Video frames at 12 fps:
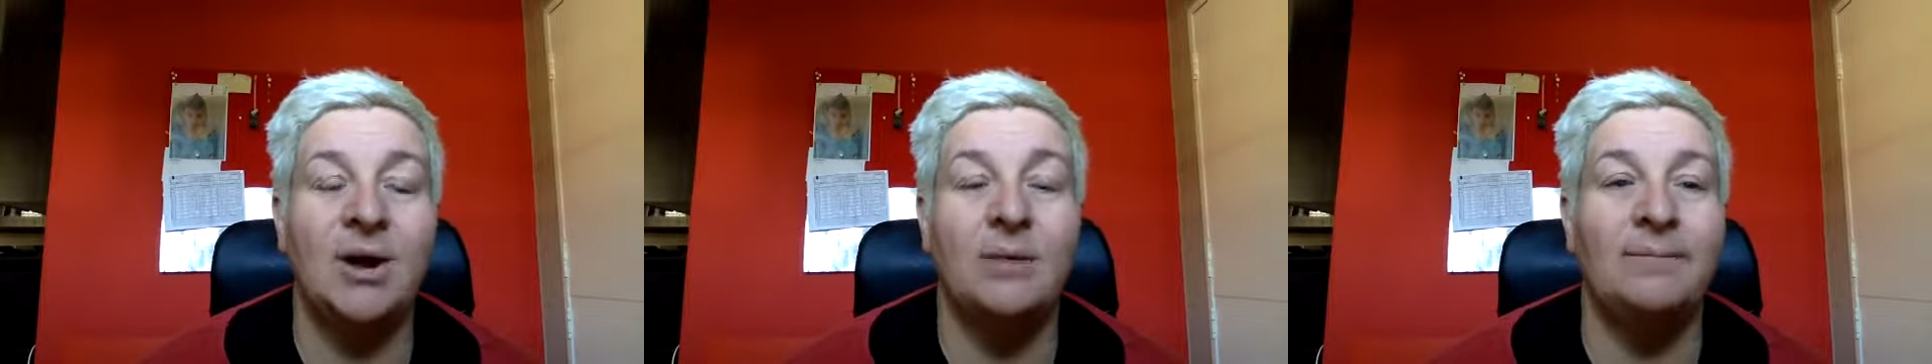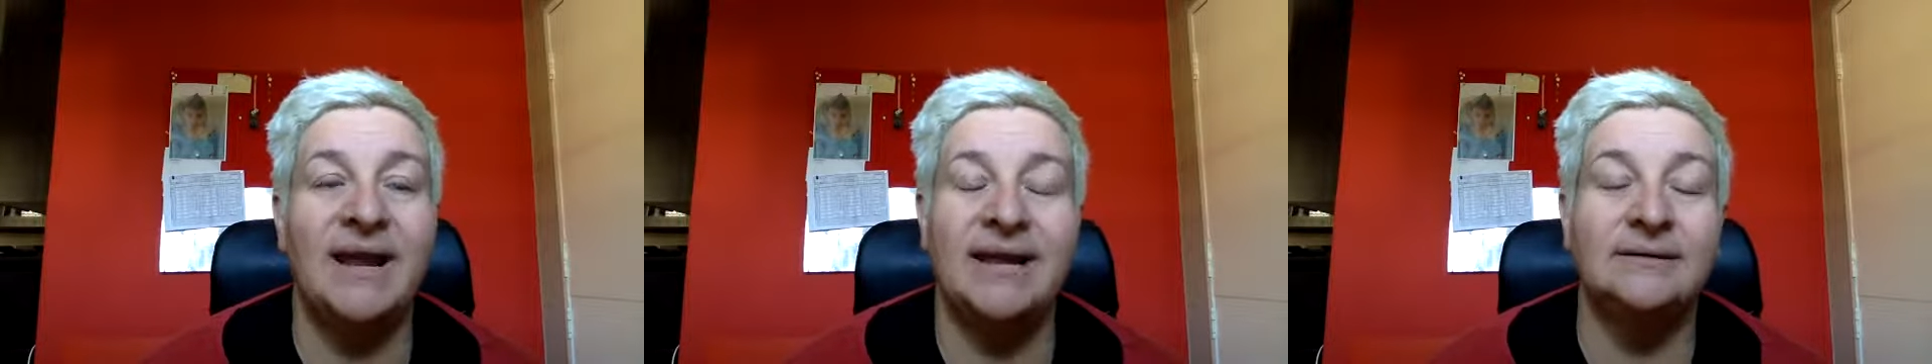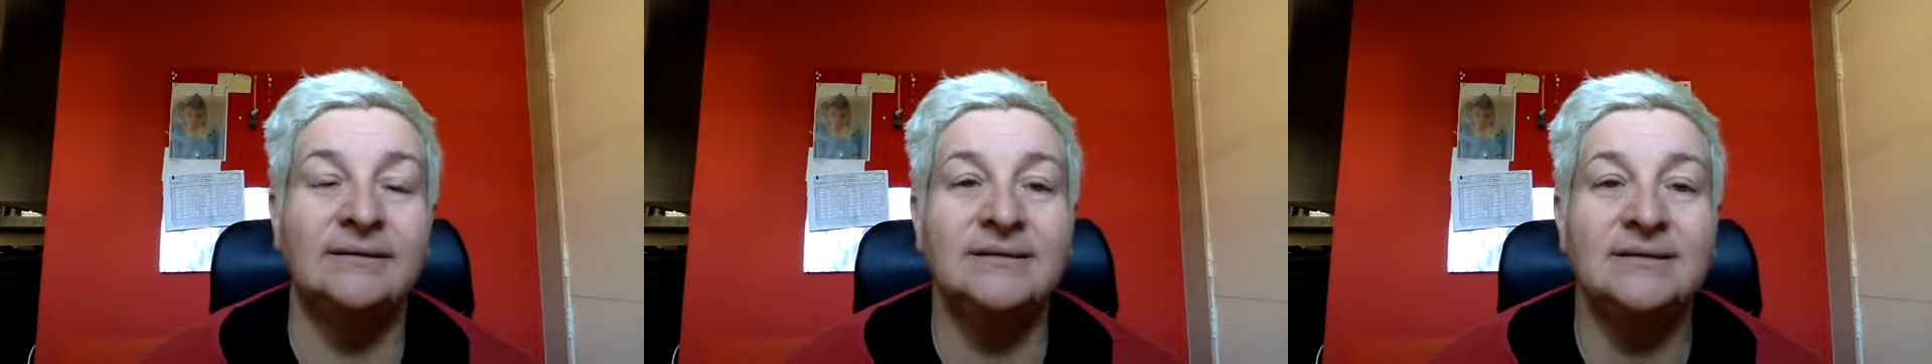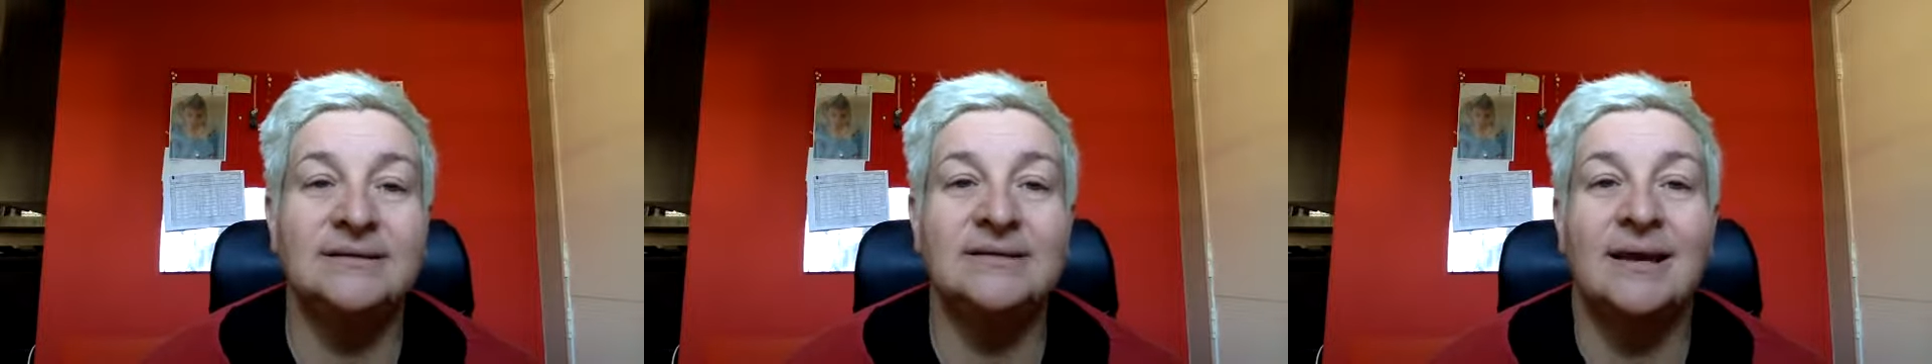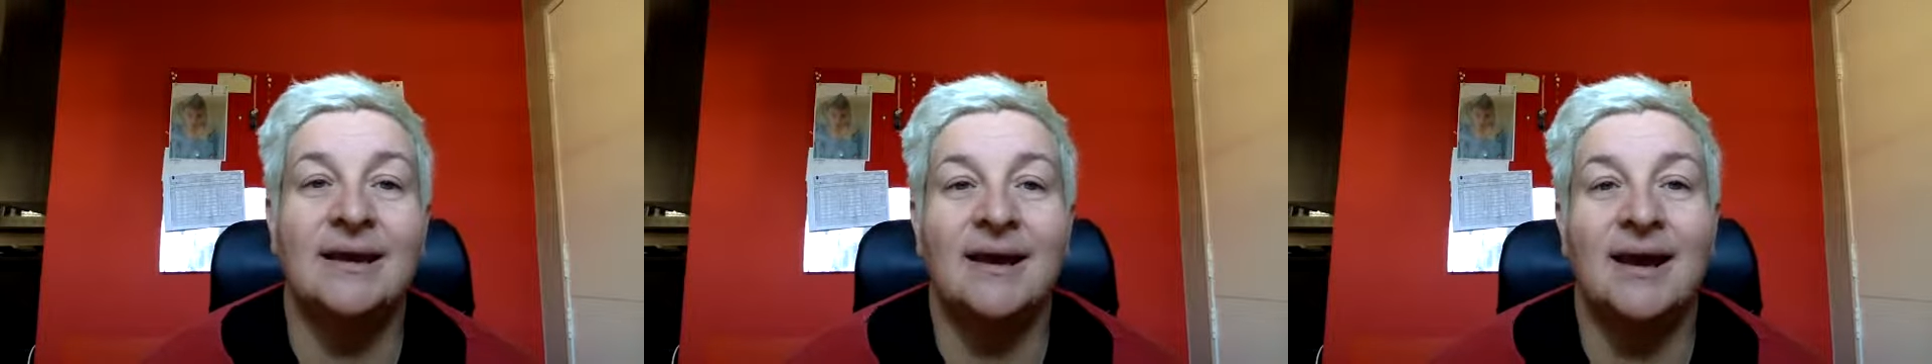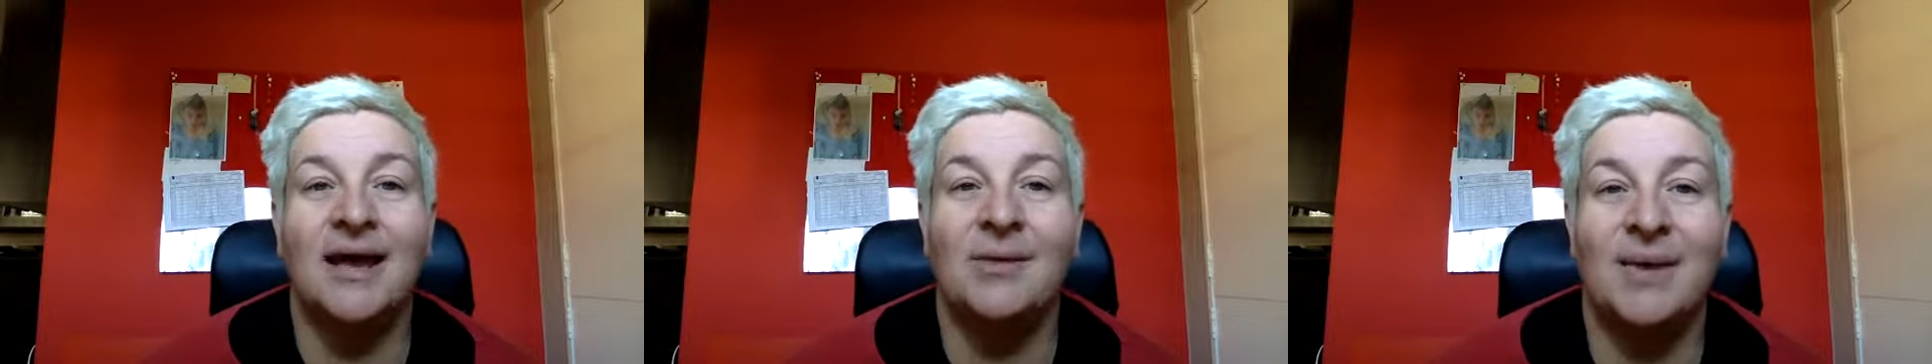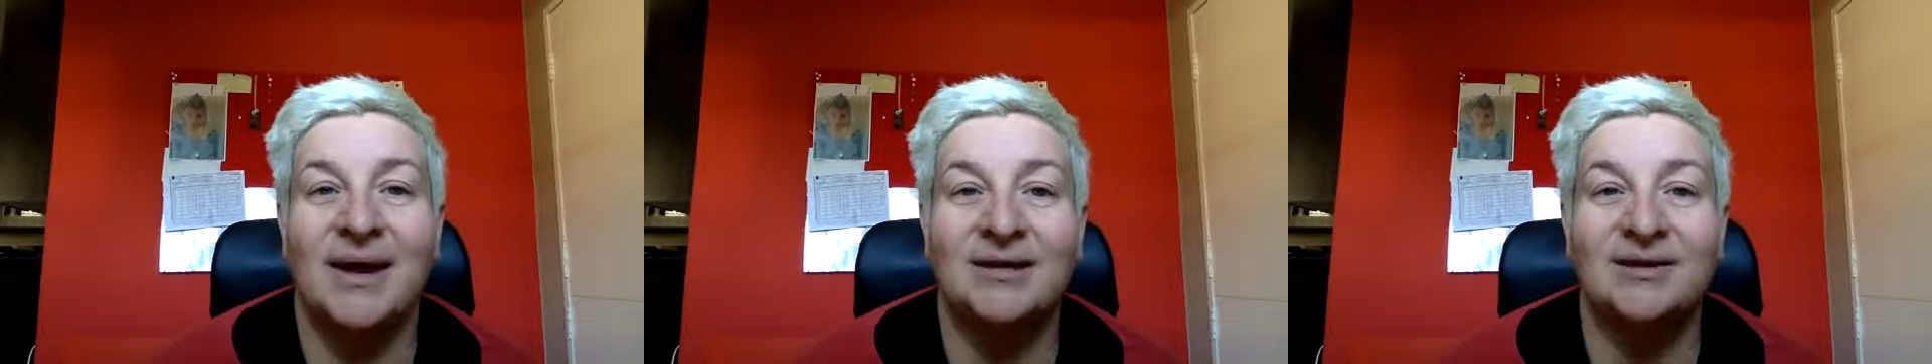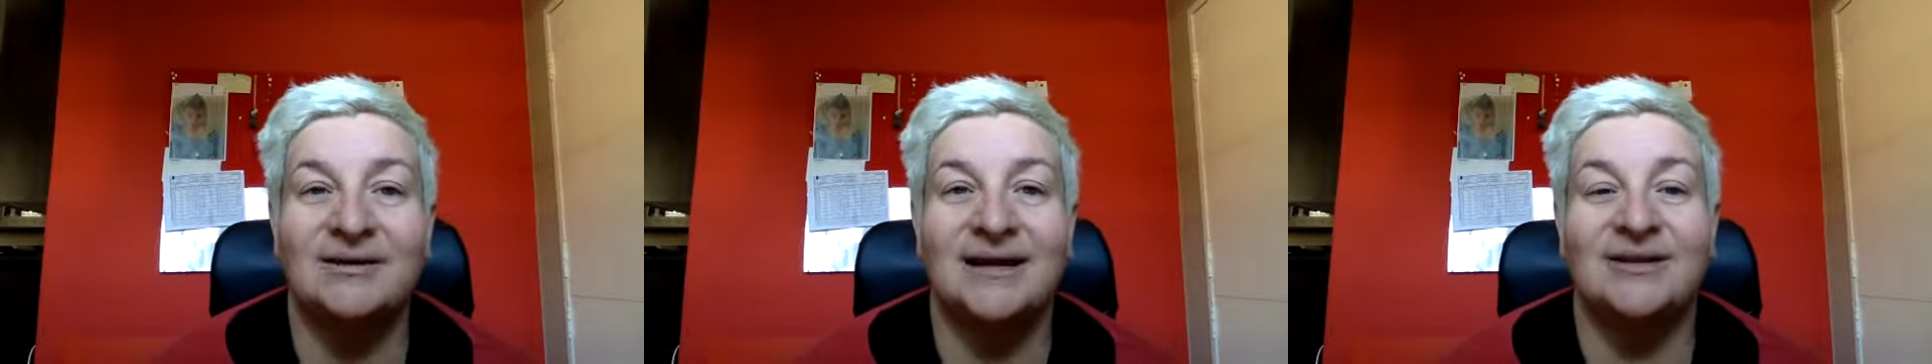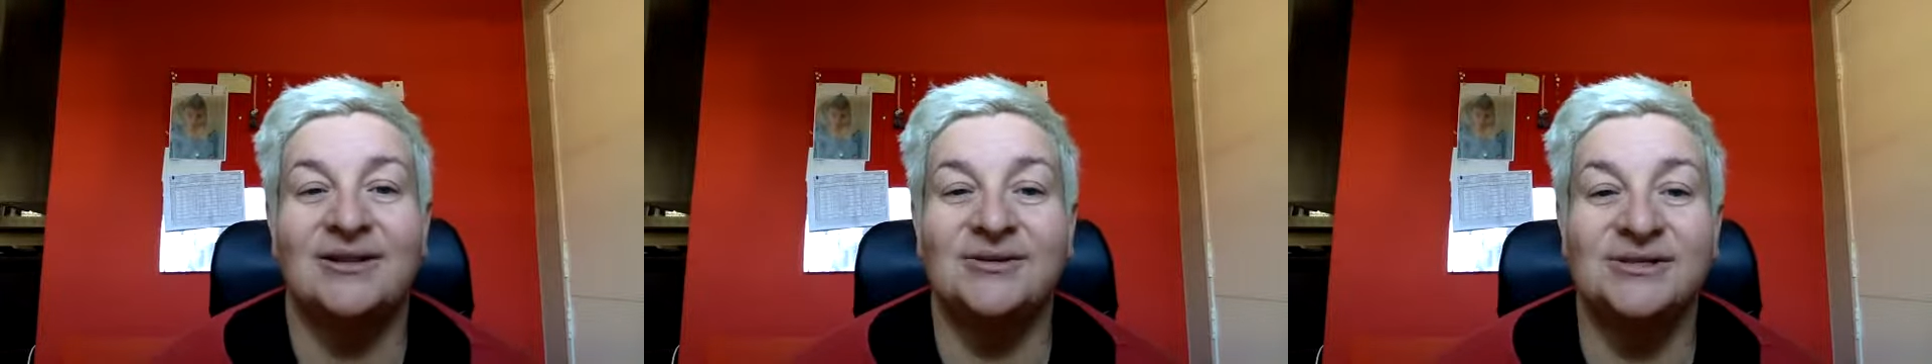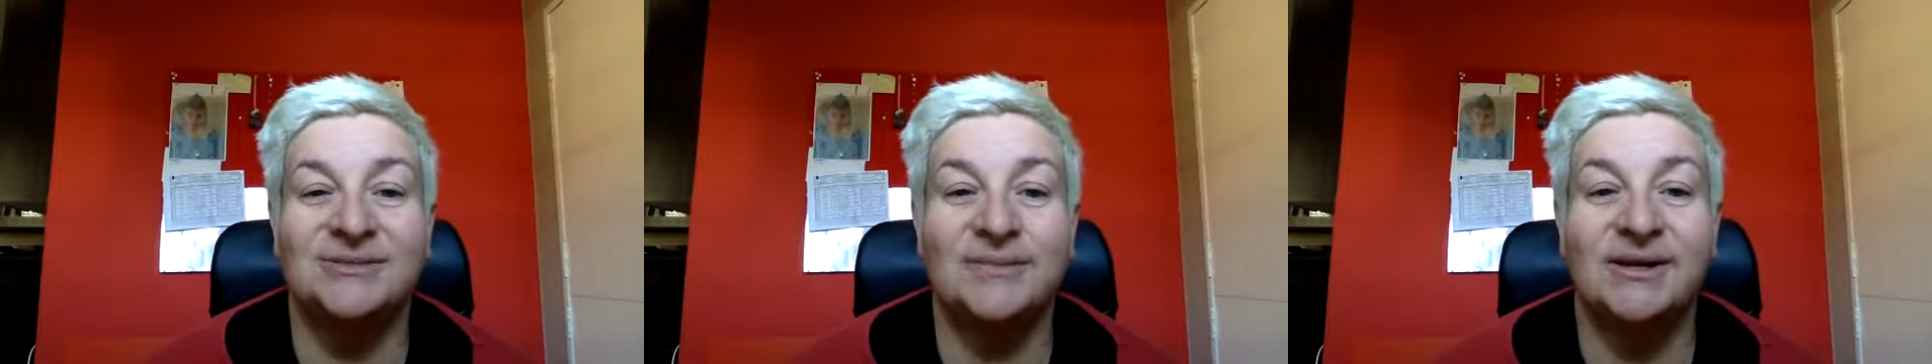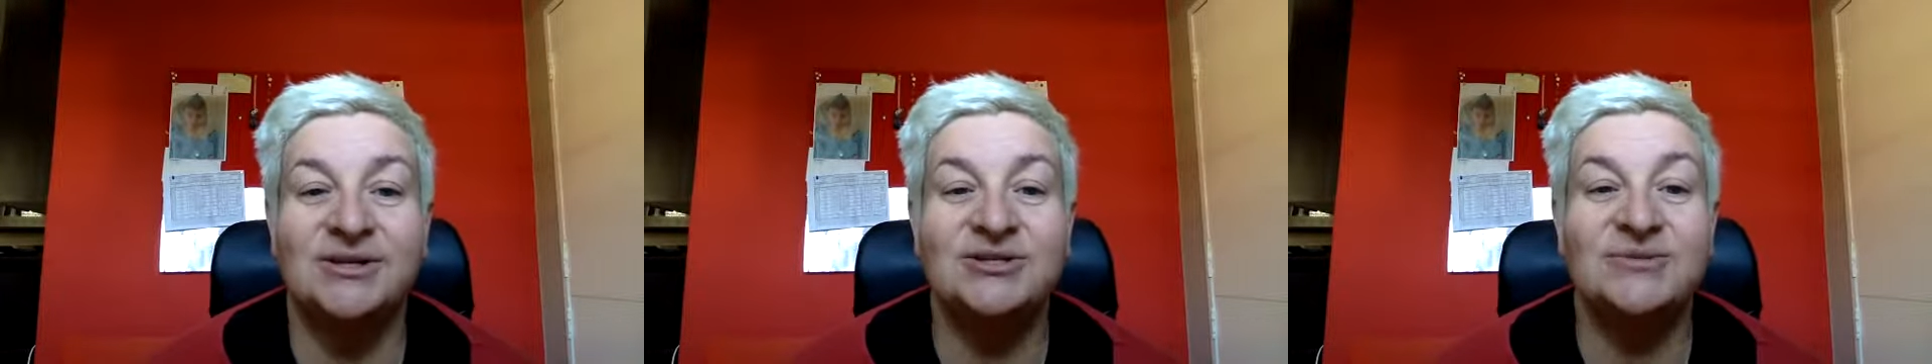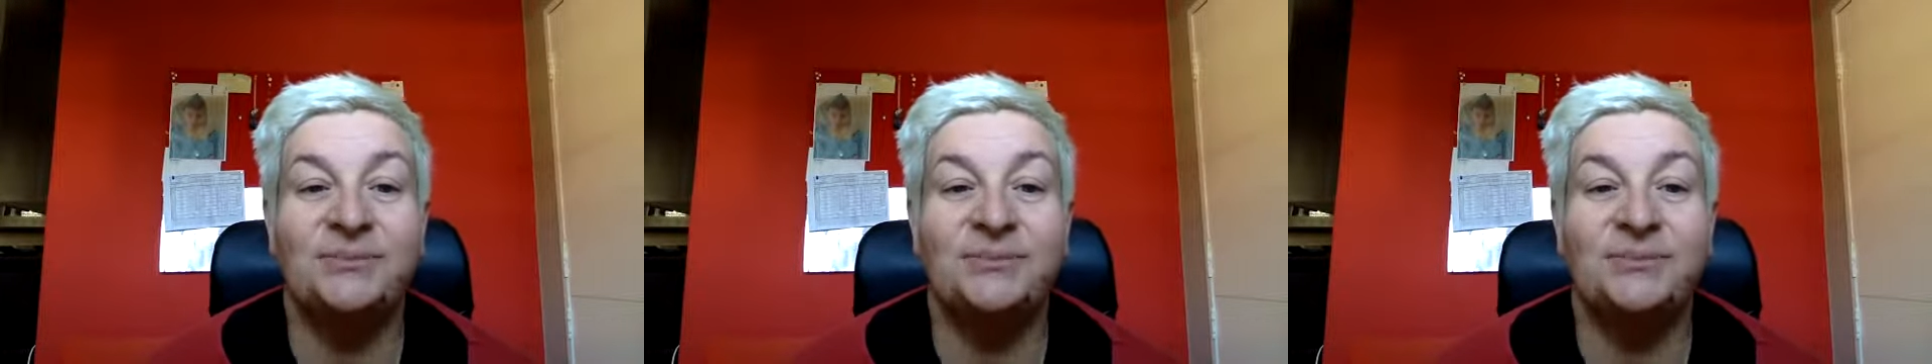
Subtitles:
blends. I don't like those as much.